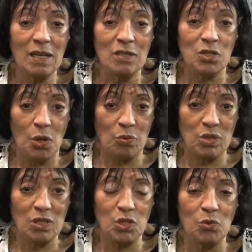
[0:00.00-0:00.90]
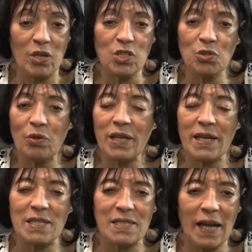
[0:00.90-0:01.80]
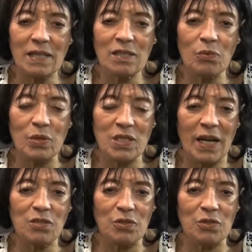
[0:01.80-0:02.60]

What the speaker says: Don't. You are doing exactly what Dr.